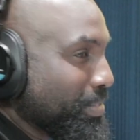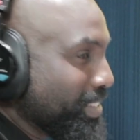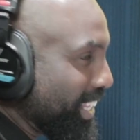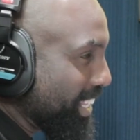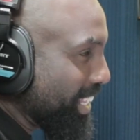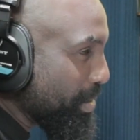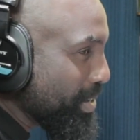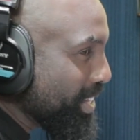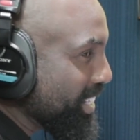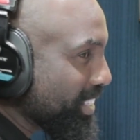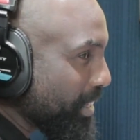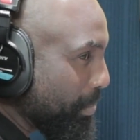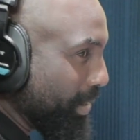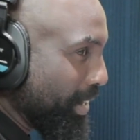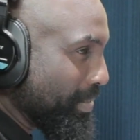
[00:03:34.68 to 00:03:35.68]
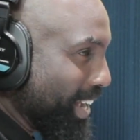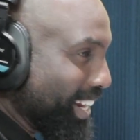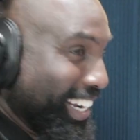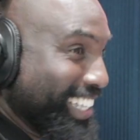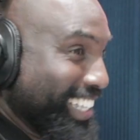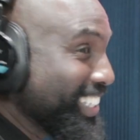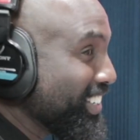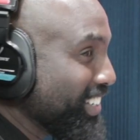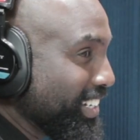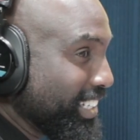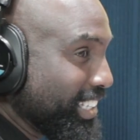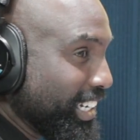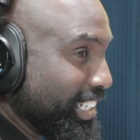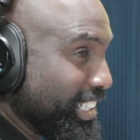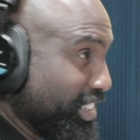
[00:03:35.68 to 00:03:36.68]
I'm thinking we need to pull back. Next thing you know, they
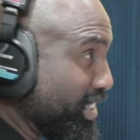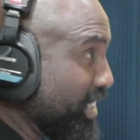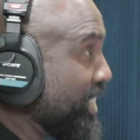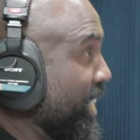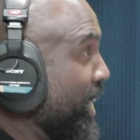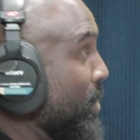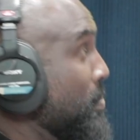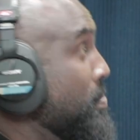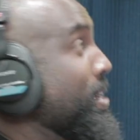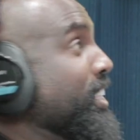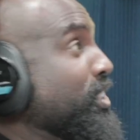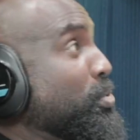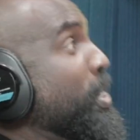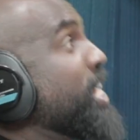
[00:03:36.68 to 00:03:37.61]
tell the teacher, Miss,